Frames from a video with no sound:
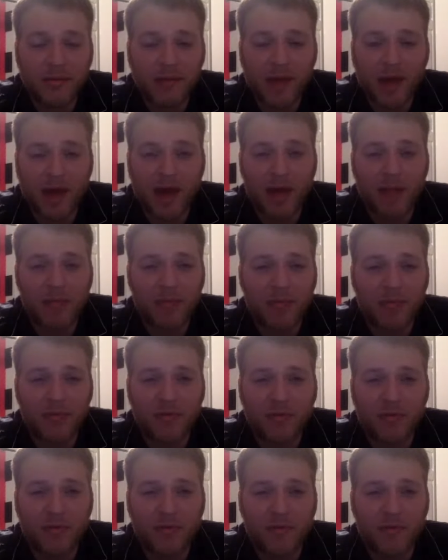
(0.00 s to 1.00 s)
I'm just
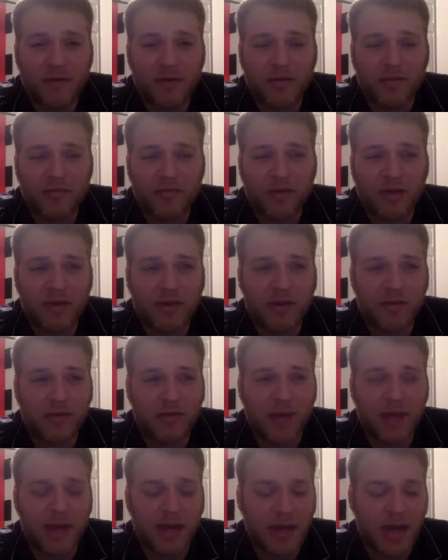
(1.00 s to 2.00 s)
so frustrated
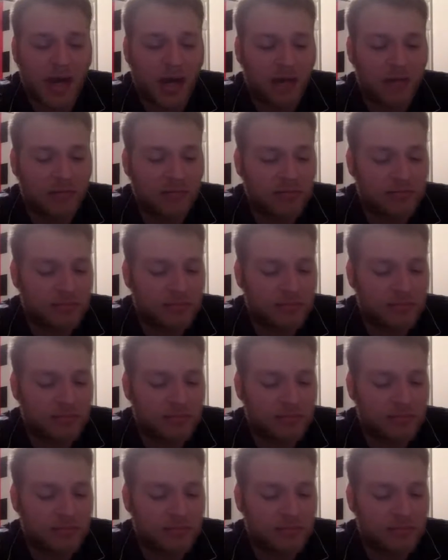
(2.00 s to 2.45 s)
right now.